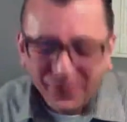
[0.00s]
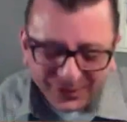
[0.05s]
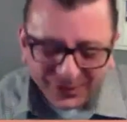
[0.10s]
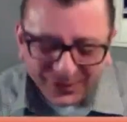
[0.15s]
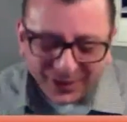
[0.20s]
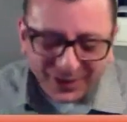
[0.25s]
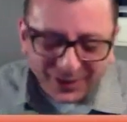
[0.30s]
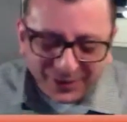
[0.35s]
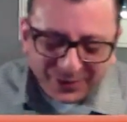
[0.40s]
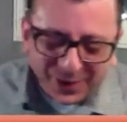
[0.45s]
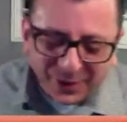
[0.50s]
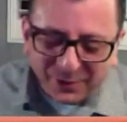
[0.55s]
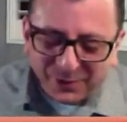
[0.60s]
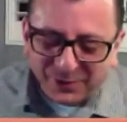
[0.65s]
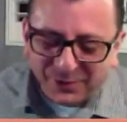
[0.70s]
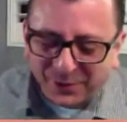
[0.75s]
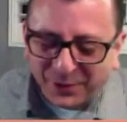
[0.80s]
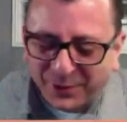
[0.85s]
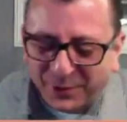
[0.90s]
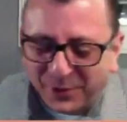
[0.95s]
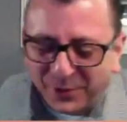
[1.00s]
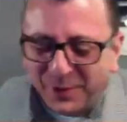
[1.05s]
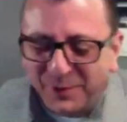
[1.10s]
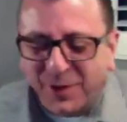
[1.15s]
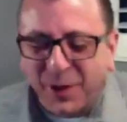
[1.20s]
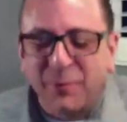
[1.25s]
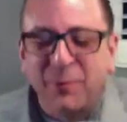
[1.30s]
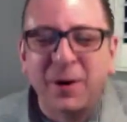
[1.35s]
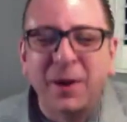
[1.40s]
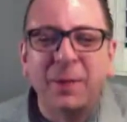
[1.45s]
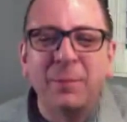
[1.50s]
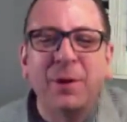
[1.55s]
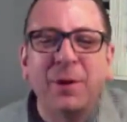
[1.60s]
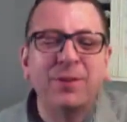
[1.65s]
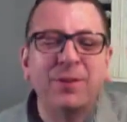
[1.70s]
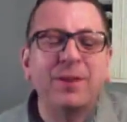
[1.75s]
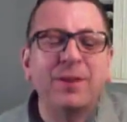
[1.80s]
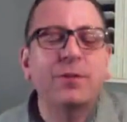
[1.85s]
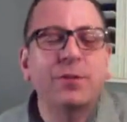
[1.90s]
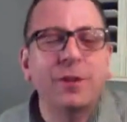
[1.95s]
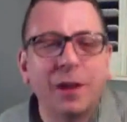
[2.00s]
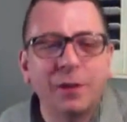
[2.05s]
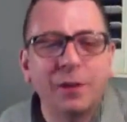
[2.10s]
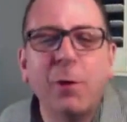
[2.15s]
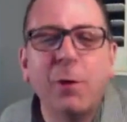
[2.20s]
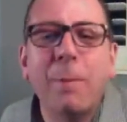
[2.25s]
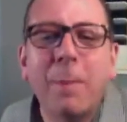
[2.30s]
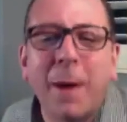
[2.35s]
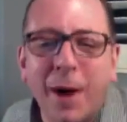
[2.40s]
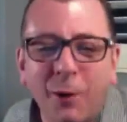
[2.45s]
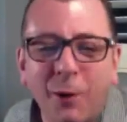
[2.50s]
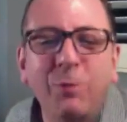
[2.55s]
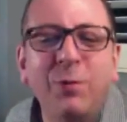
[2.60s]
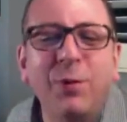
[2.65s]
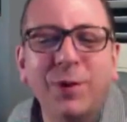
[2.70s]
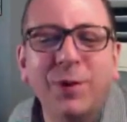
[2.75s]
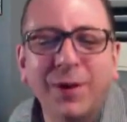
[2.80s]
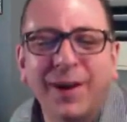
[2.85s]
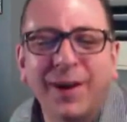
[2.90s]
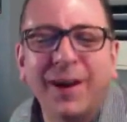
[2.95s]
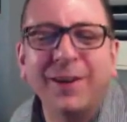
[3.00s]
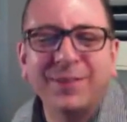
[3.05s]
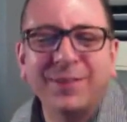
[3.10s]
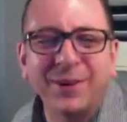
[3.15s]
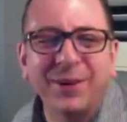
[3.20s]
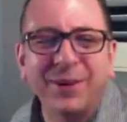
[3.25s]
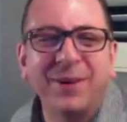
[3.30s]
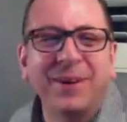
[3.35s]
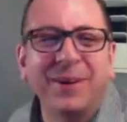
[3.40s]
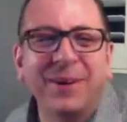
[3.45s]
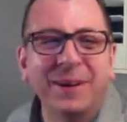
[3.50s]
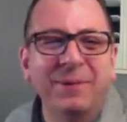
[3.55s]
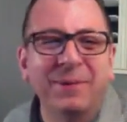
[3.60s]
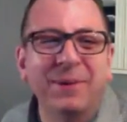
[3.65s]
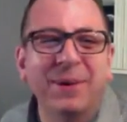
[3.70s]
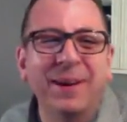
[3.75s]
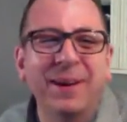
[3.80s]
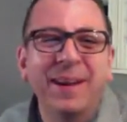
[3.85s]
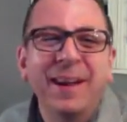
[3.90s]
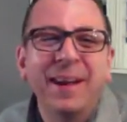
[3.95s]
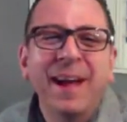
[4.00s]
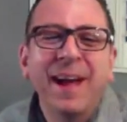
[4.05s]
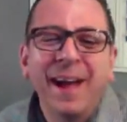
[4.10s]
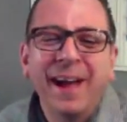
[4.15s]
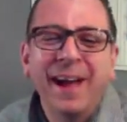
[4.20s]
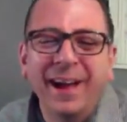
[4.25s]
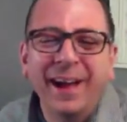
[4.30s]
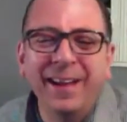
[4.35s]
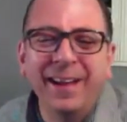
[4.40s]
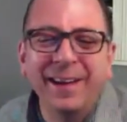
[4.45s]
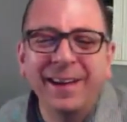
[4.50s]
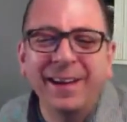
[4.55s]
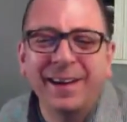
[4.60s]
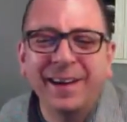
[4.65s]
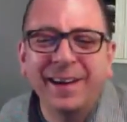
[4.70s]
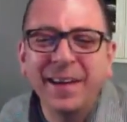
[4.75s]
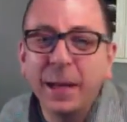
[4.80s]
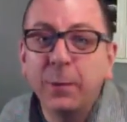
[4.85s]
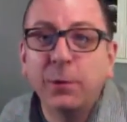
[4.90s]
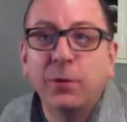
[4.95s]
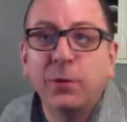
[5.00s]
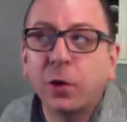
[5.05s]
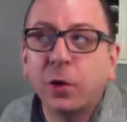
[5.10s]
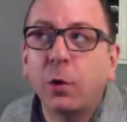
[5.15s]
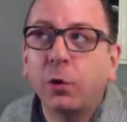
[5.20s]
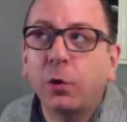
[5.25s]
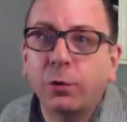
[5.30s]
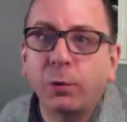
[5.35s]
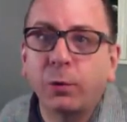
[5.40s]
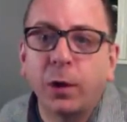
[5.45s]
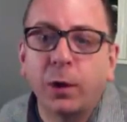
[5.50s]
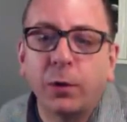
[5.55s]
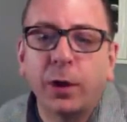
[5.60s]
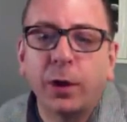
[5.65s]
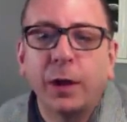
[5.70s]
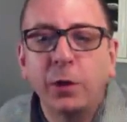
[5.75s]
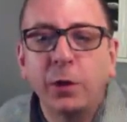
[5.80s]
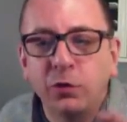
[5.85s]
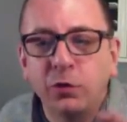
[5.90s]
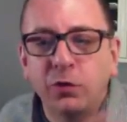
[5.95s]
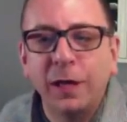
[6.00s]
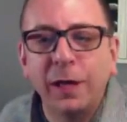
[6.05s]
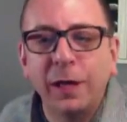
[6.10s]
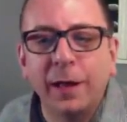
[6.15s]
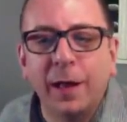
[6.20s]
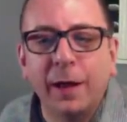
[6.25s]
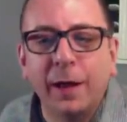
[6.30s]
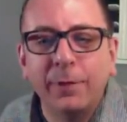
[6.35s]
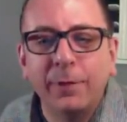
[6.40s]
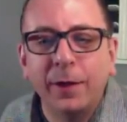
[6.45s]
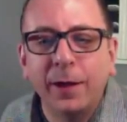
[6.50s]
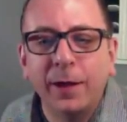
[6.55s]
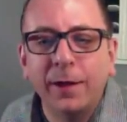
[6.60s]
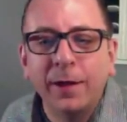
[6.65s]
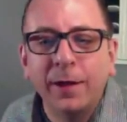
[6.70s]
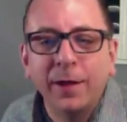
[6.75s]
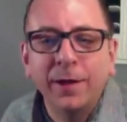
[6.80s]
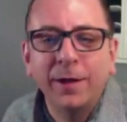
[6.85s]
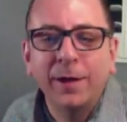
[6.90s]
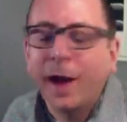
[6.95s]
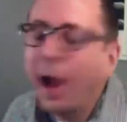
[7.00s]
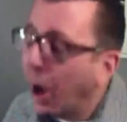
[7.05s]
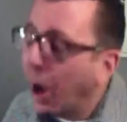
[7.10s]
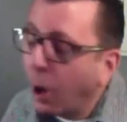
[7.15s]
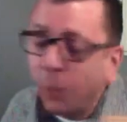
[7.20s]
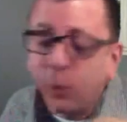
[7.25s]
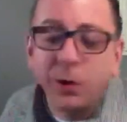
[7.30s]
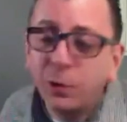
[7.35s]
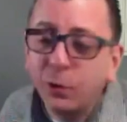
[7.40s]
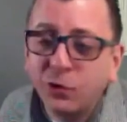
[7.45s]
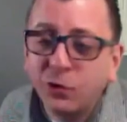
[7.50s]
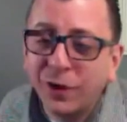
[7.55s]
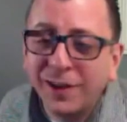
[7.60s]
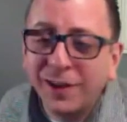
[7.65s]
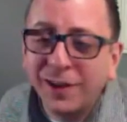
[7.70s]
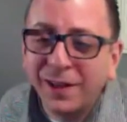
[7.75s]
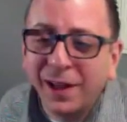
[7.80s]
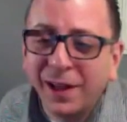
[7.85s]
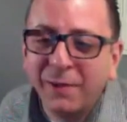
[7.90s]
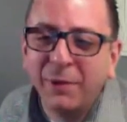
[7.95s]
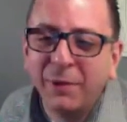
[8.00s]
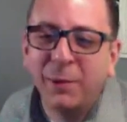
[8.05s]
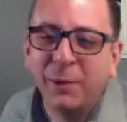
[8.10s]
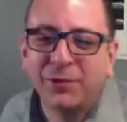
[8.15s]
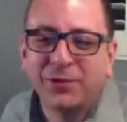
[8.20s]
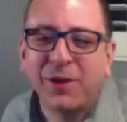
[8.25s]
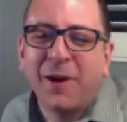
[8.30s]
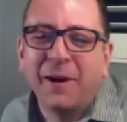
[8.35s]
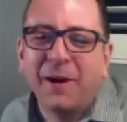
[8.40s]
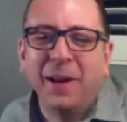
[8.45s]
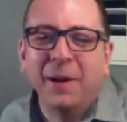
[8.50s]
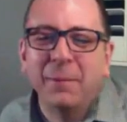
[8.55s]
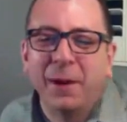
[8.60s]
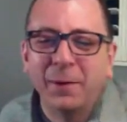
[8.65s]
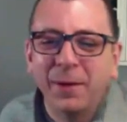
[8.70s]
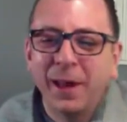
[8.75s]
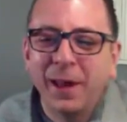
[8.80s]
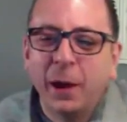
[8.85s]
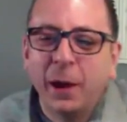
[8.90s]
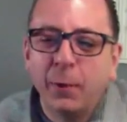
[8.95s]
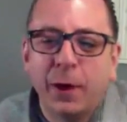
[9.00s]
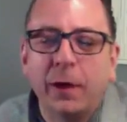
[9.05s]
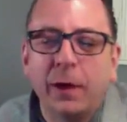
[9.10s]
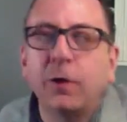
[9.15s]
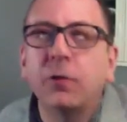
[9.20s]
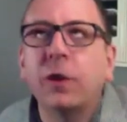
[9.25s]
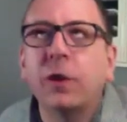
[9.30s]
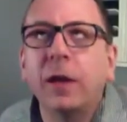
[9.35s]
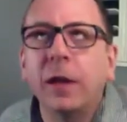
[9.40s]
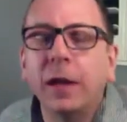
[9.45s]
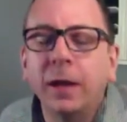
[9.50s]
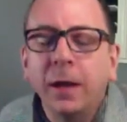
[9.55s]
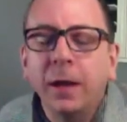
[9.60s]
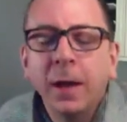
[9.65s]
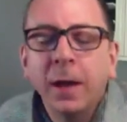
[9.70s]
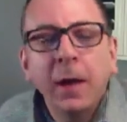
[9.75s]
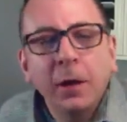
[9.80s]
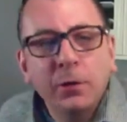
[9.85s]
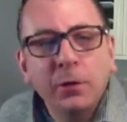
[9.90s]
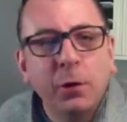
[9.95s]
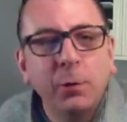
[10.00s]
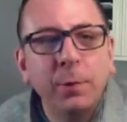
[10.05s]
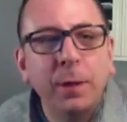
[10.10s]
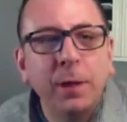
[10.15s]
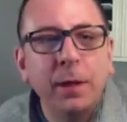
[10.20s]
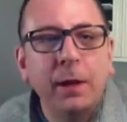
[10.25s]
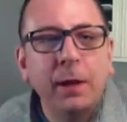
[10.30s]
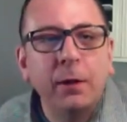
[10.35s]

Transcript: which I just thought was very cool. You've got one of the most successful, powerful guys in Hollywood. And he was so thrilled that Eugene Levy, our Eugene Levy, was talking about him in that way, because he told me